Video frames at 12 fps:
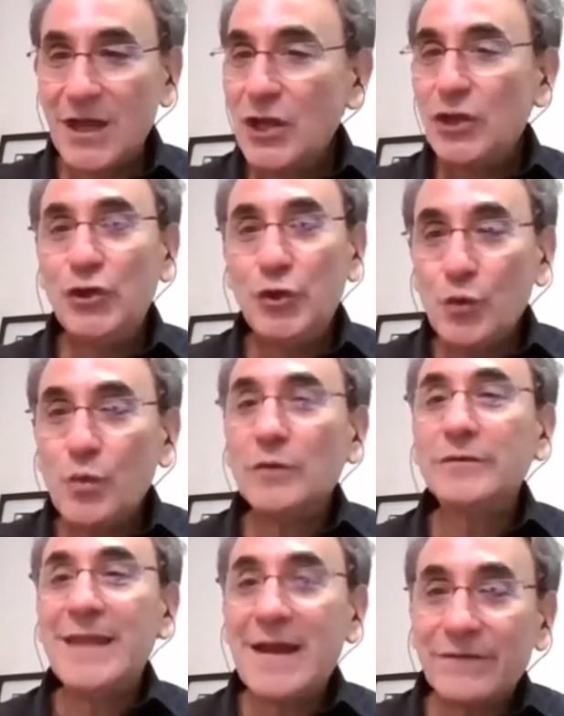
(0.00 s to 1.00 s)
You will
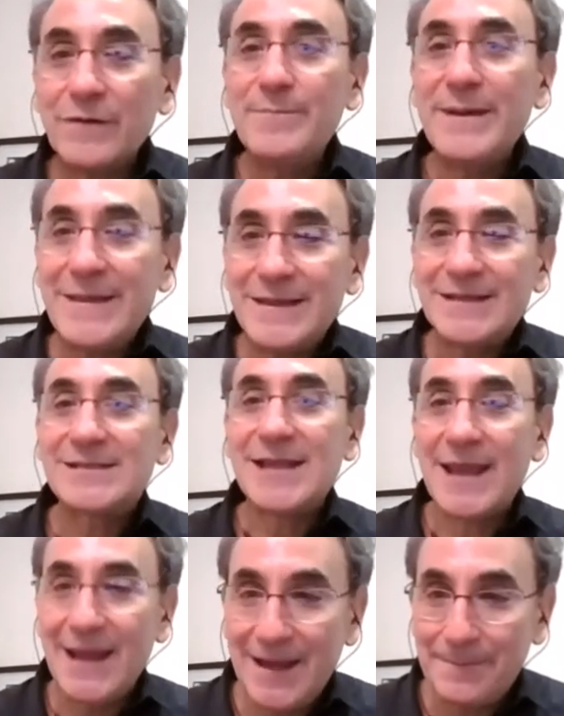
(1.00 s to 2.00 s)
never be the
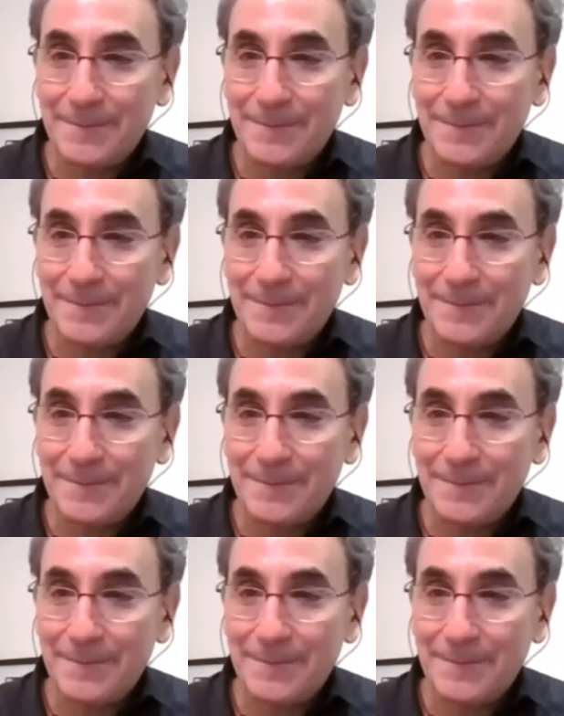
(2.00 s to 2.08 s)
same